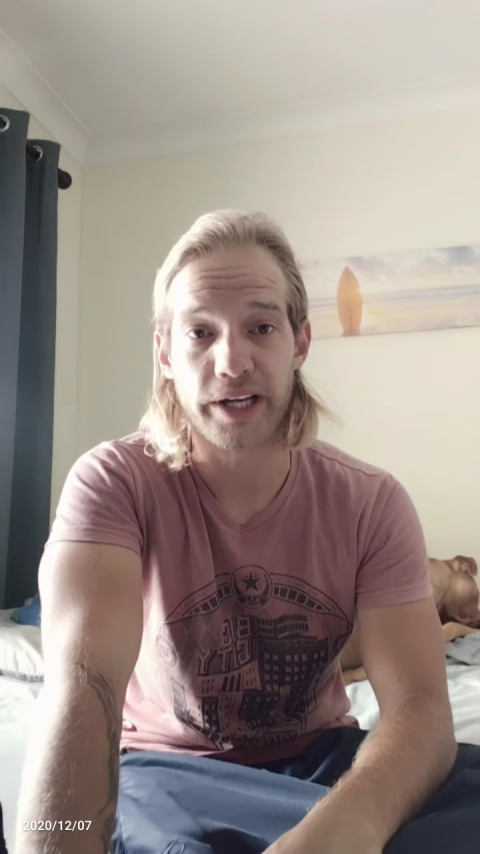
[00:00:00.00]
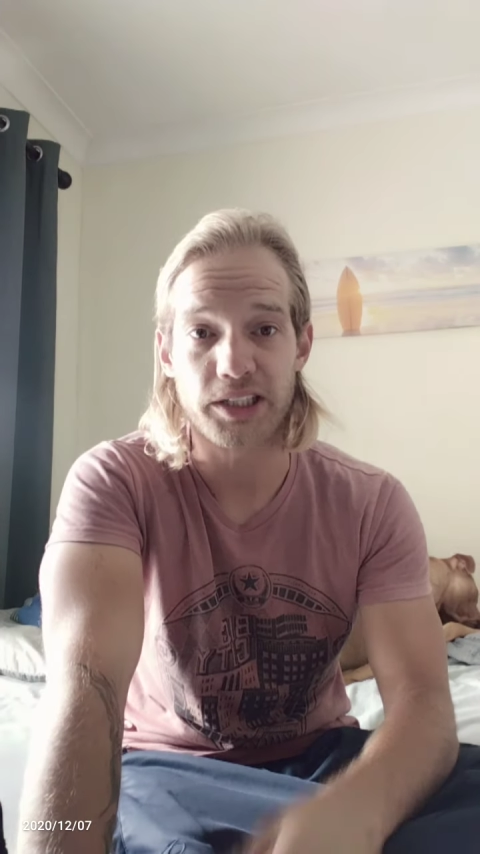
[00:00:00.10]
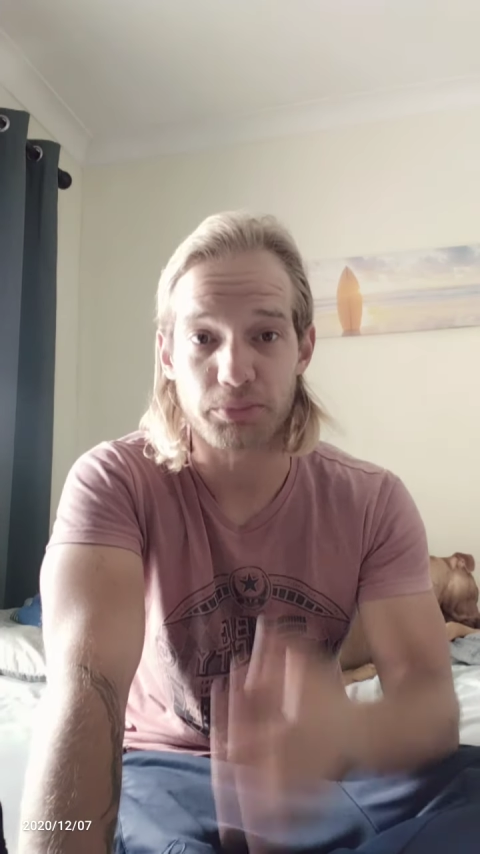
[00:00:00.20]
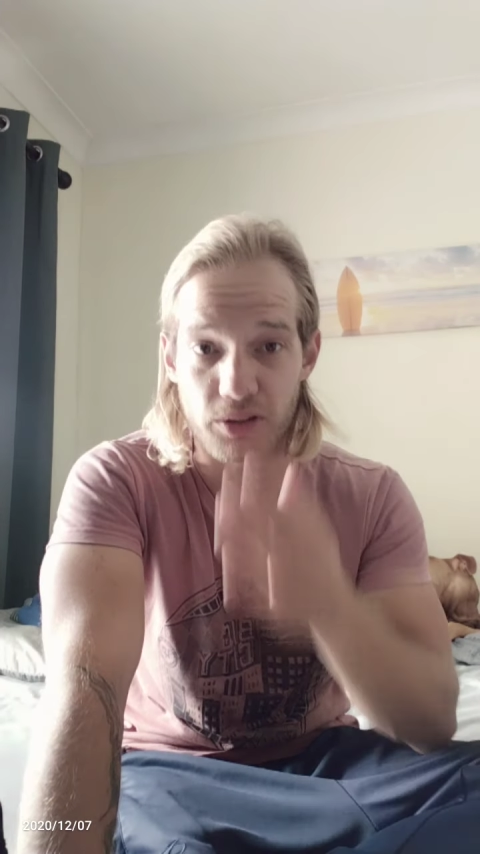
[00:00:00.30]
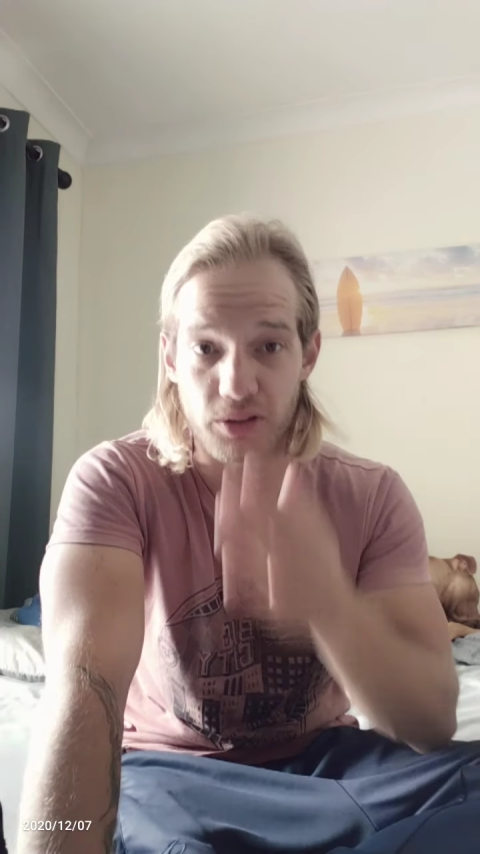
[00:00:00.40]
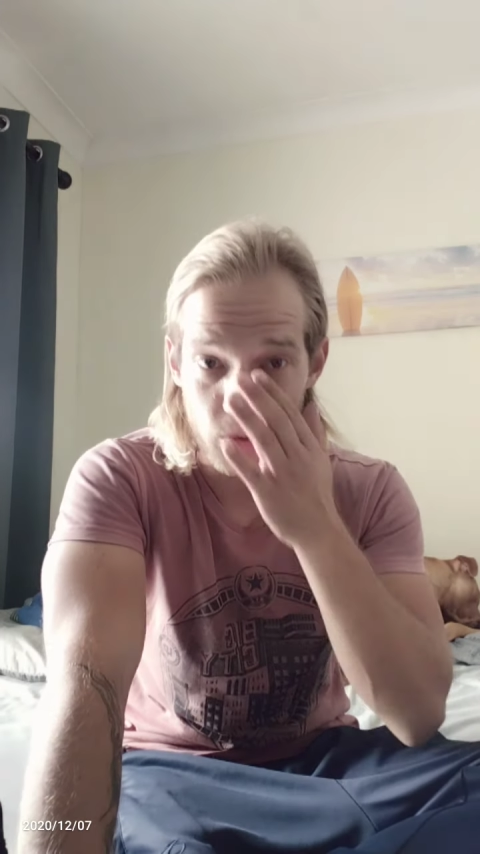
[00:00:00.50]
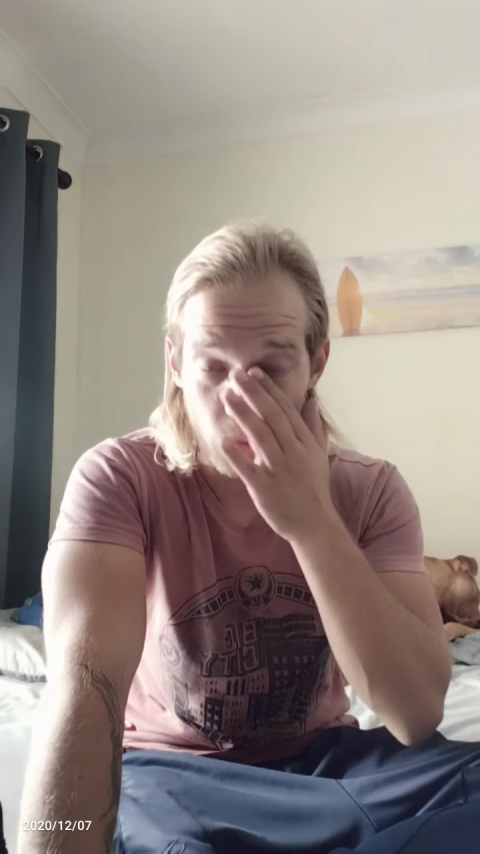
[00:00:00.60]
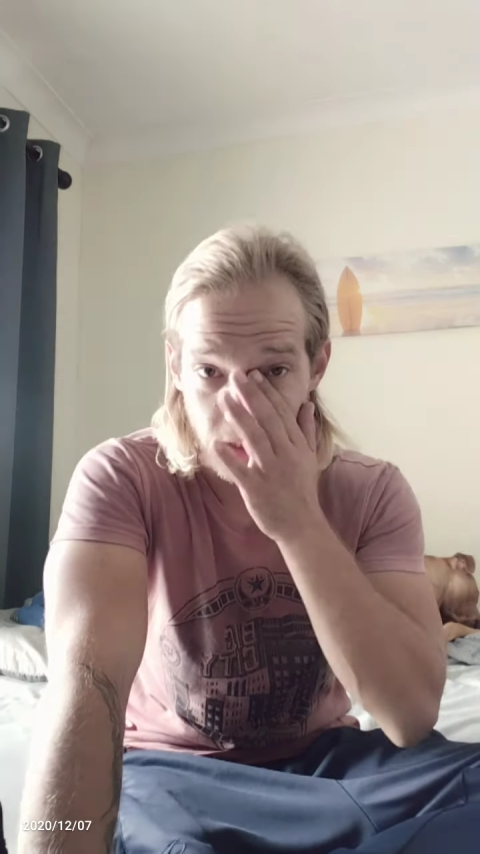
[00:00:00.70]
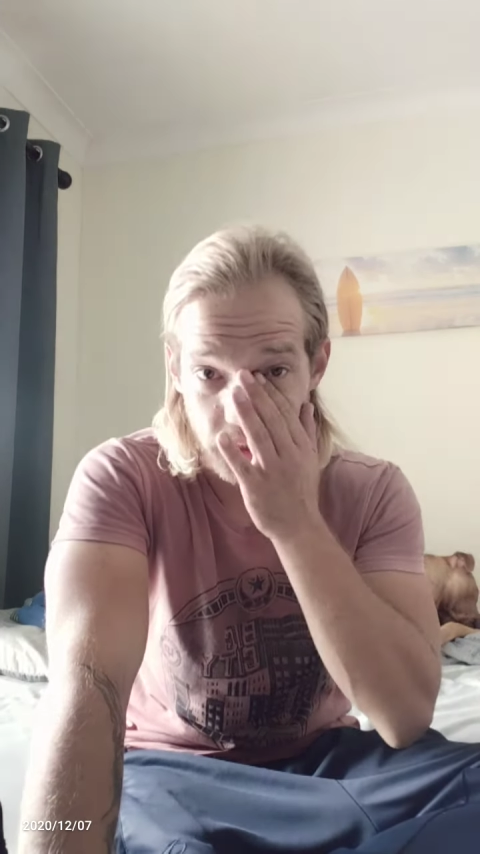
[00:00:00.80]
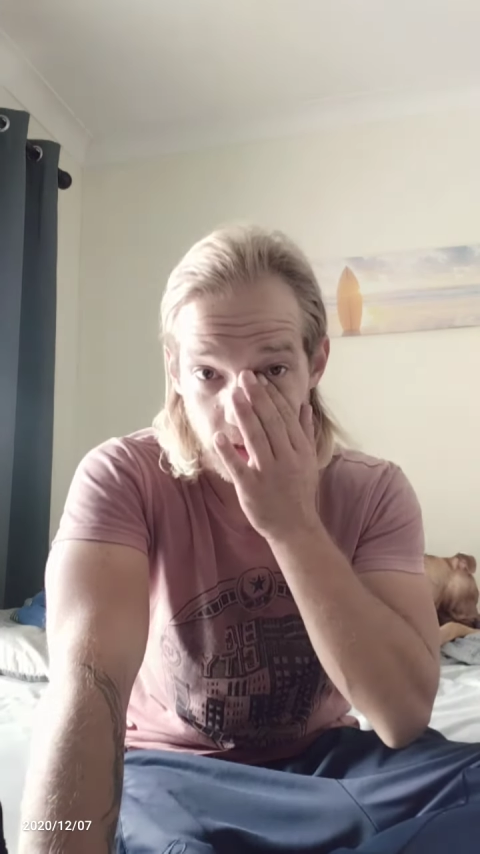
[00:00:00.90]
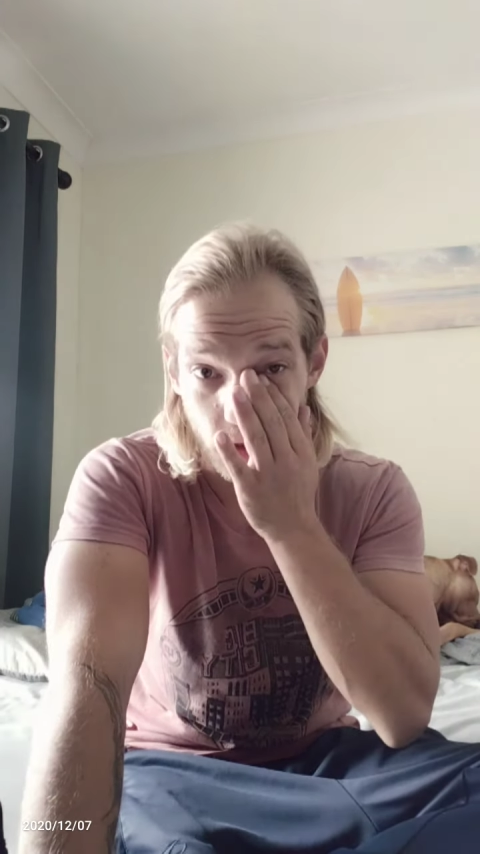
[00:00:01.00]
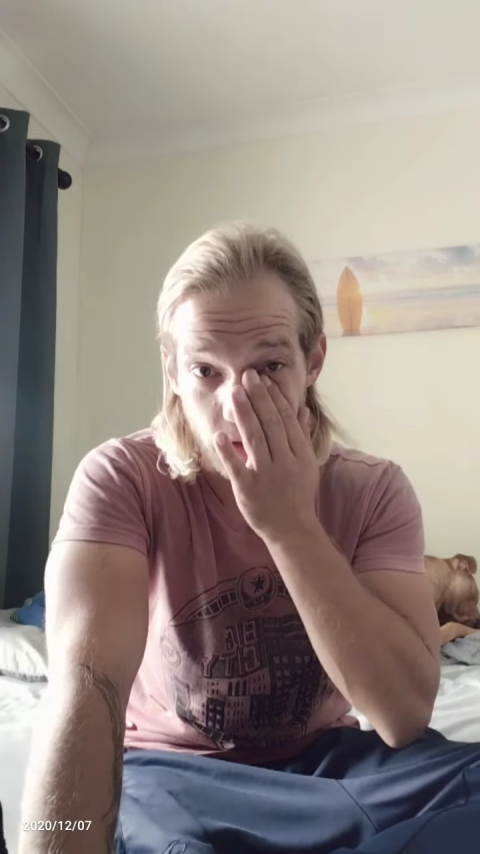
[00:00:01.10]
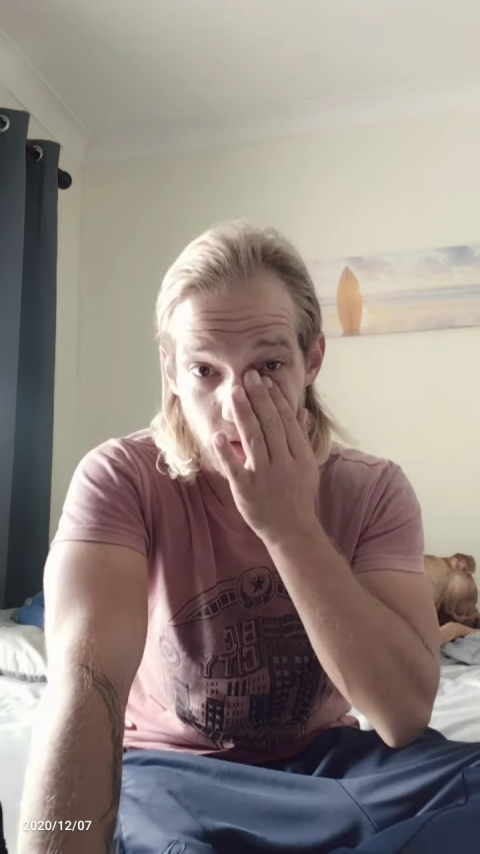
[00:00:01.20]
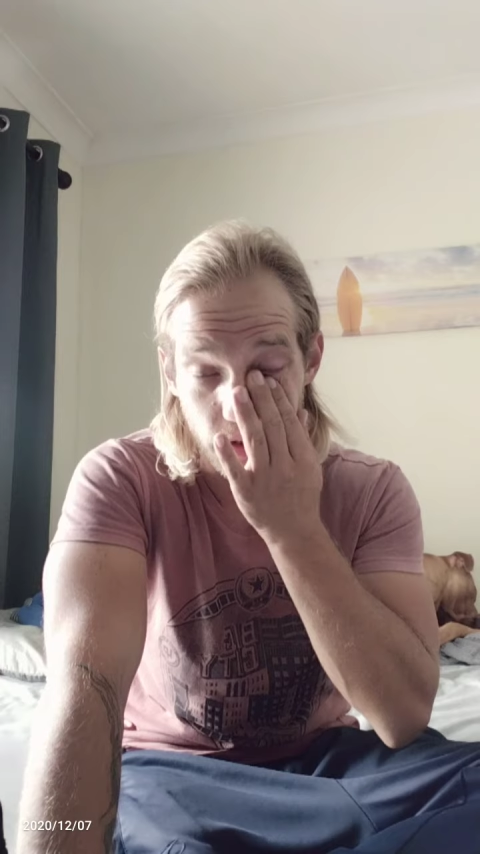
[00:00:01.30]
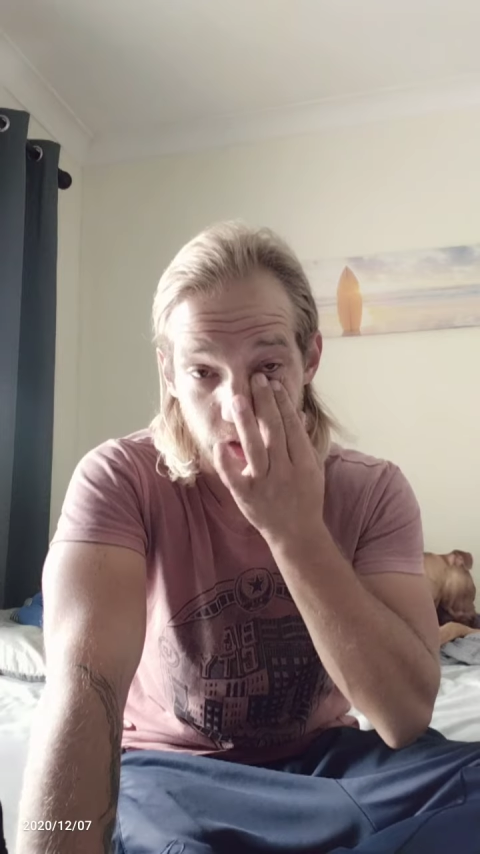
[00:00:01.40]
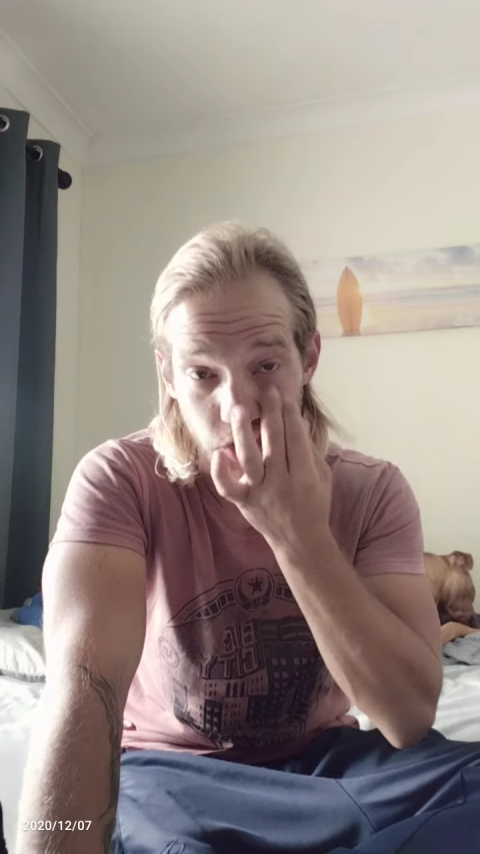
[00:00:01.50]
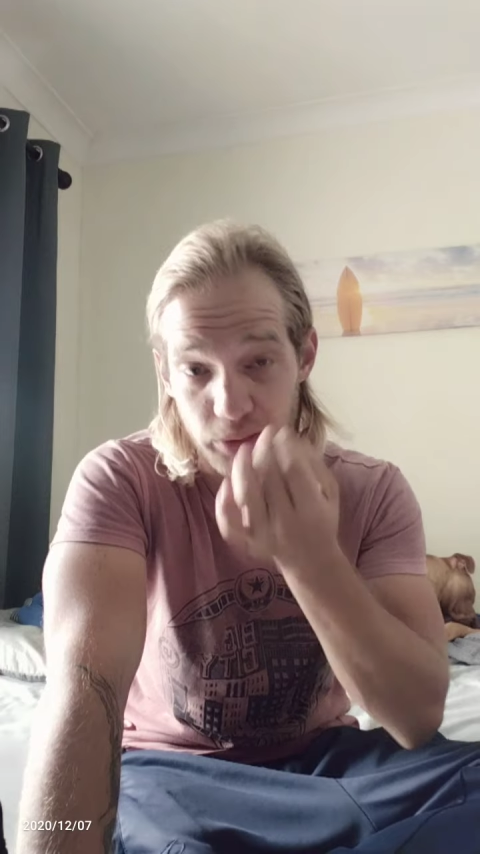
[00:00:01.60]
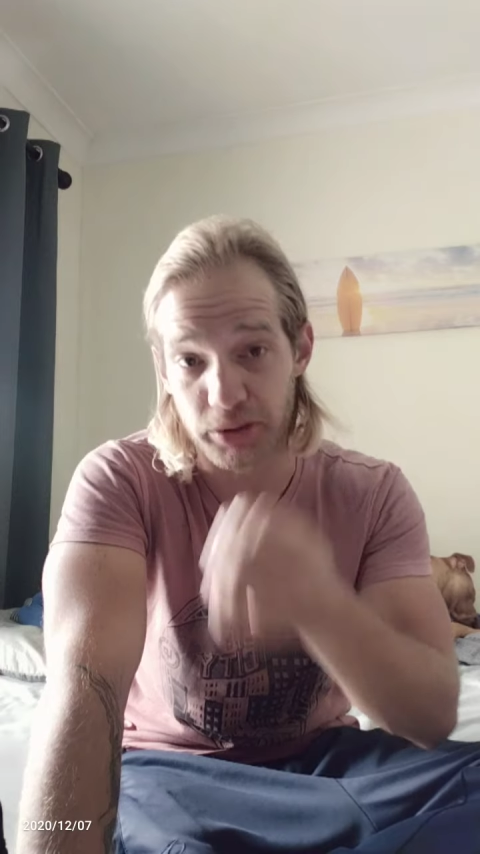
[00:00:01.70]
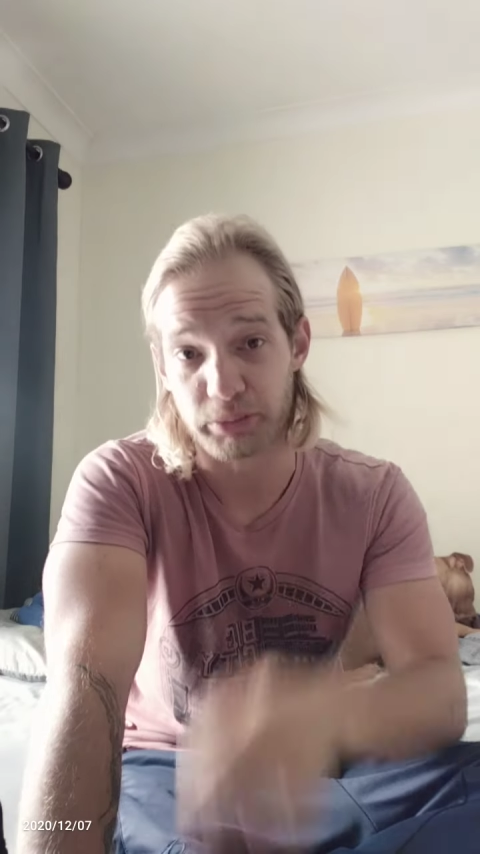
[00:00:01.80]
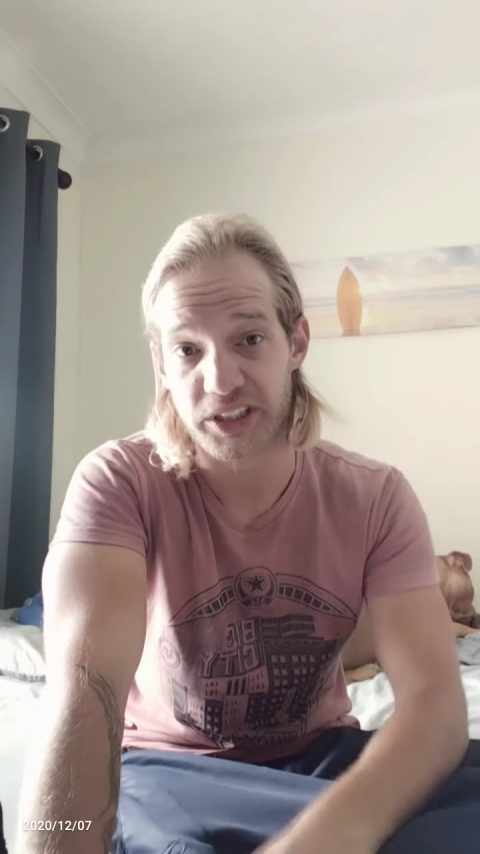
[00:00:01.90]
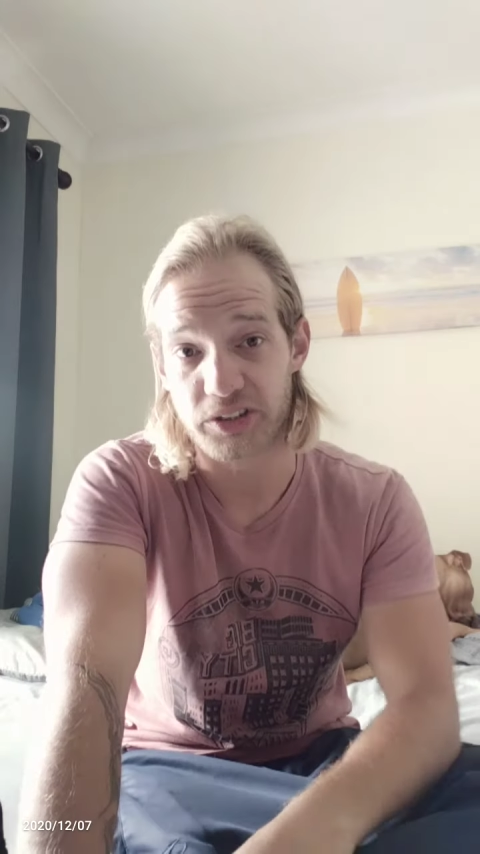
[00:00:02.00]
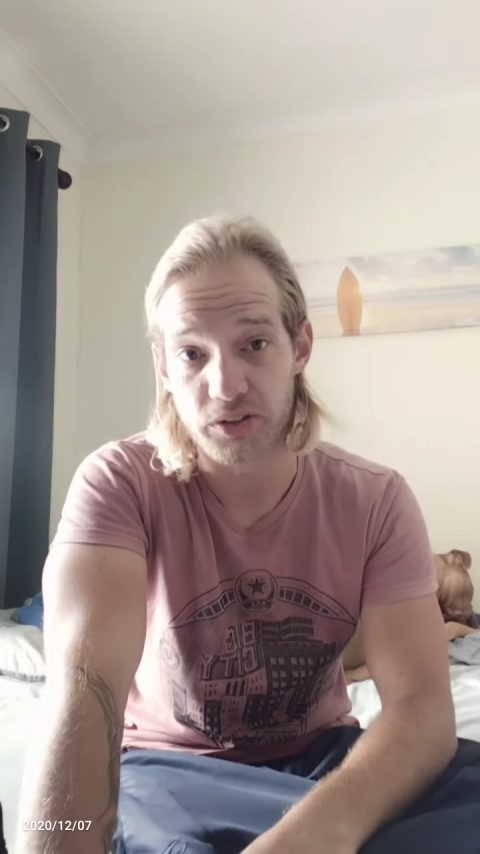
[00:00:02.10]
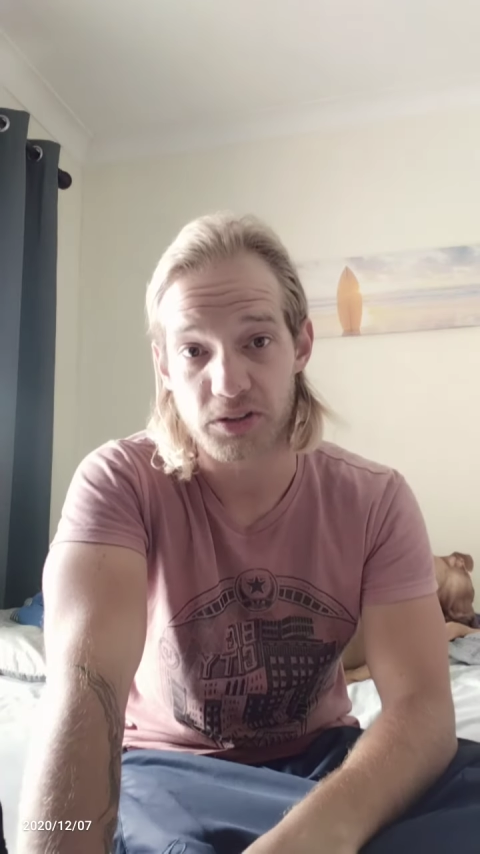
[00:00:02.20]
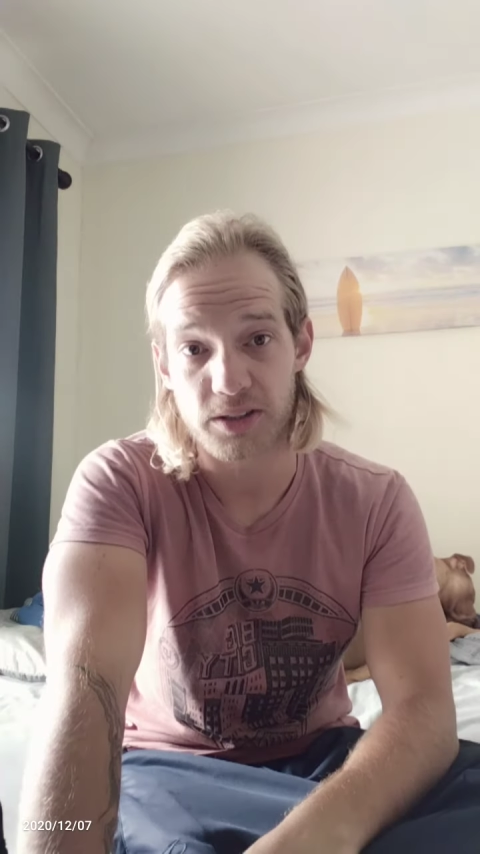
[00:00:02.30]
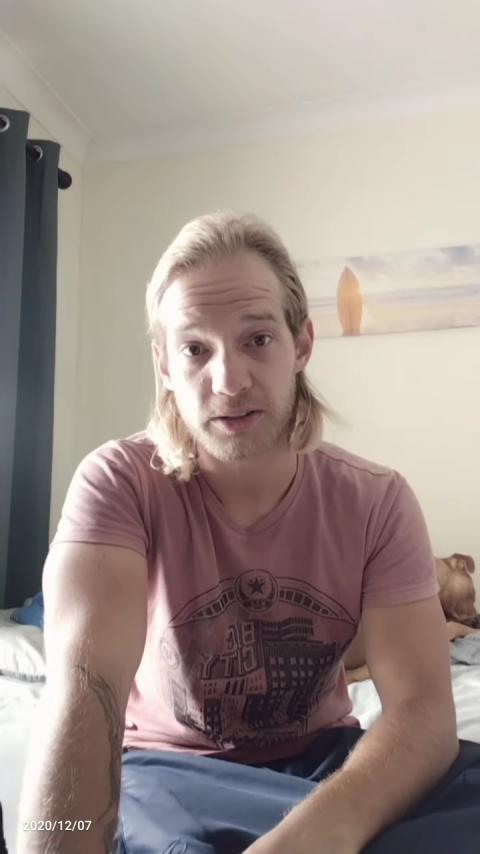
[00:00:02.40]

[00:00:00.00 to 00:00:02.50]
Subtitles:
She got German measles.